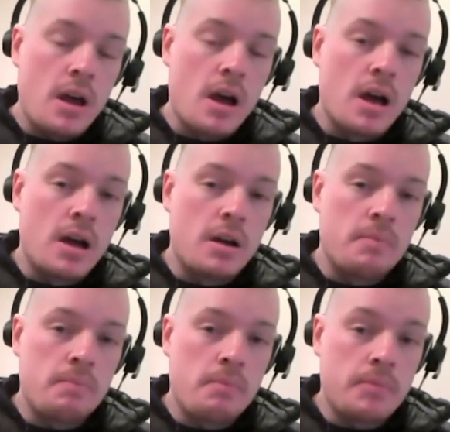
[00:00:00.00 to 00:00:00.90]

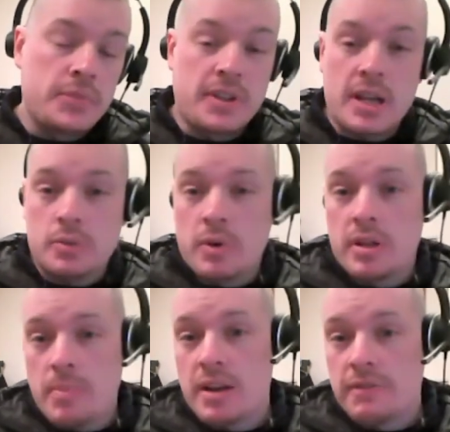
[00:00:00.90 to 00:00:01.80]
So that's one
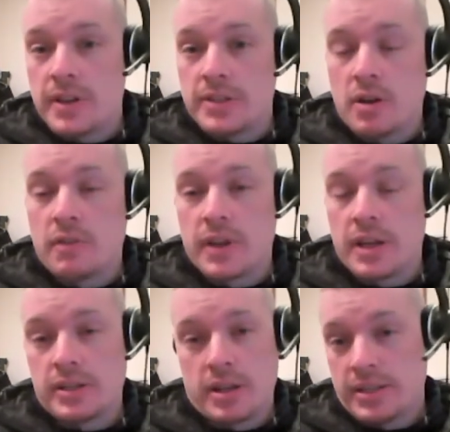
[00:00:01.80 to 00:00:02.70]
of the benefits of it,
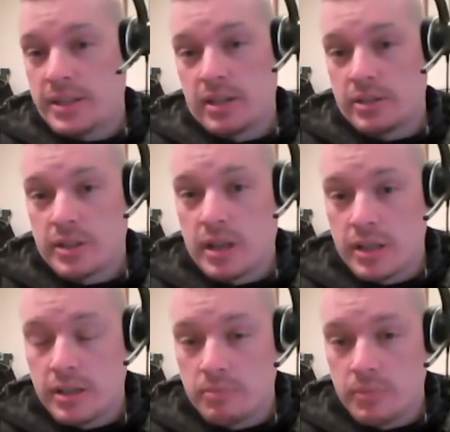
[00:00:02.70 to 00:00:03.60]
as I say, just
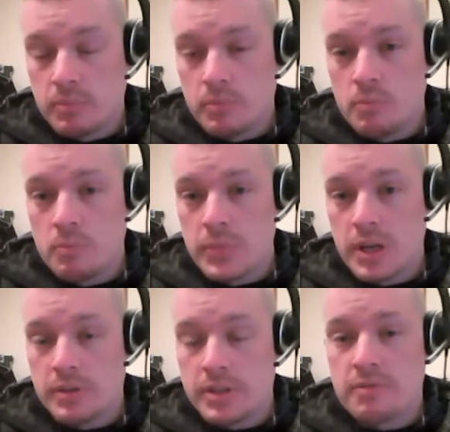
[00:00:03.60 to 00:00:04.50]
like,
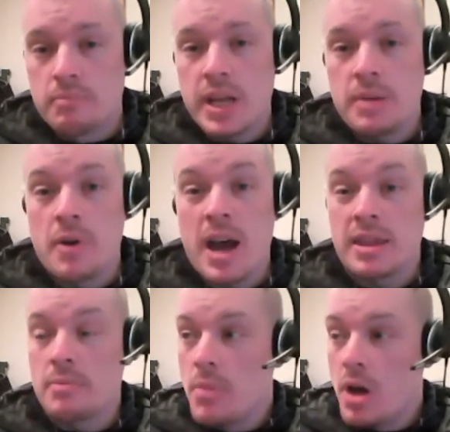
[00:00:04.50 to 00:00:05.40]
you know, different people.
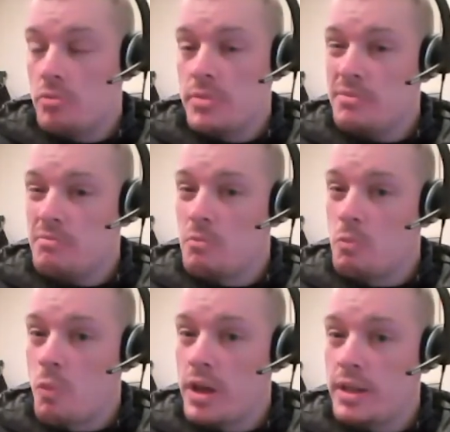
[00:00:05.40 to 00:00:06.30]
At the moment,
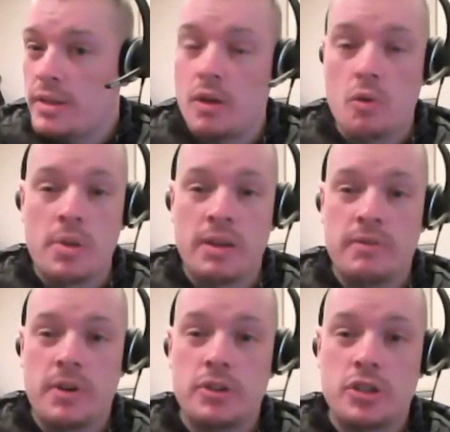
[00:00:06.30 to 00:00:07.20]
with it all being
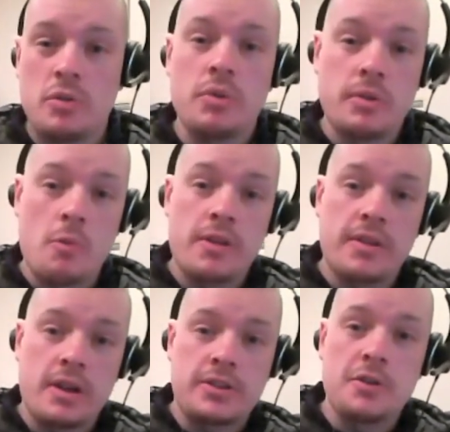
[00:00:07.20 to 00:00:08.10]
virtual, the one
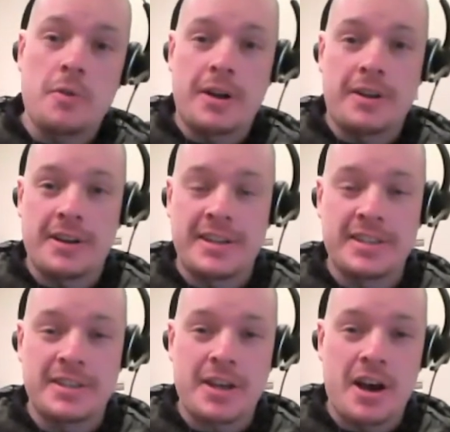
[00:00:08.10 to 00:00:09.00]
thing I do quite like
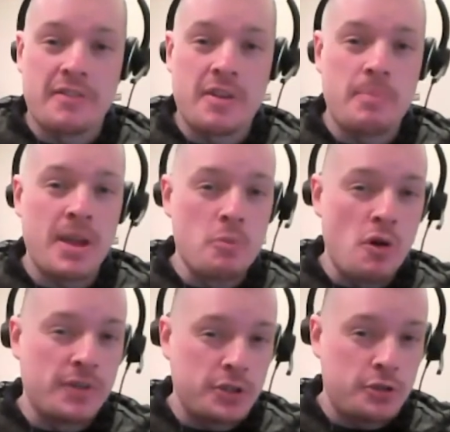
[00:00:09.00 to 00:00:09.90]
is it's kind of a bit
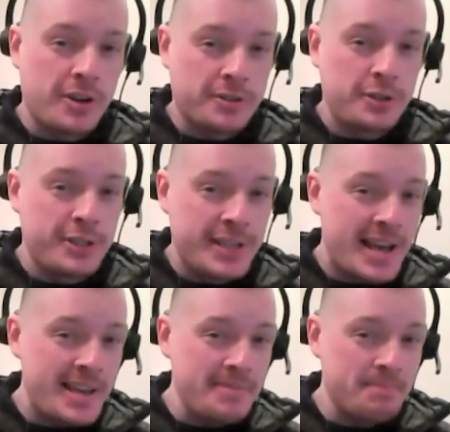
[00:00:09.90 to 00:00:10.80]
more of a structured
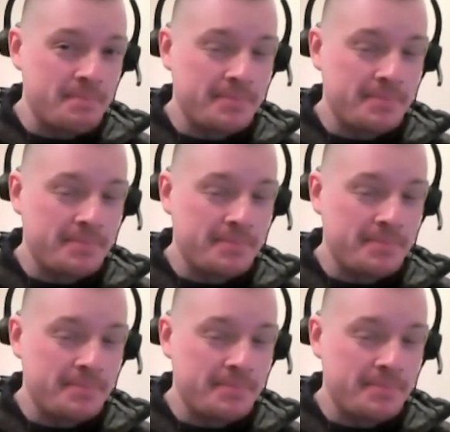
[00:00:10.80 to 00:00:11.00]
day.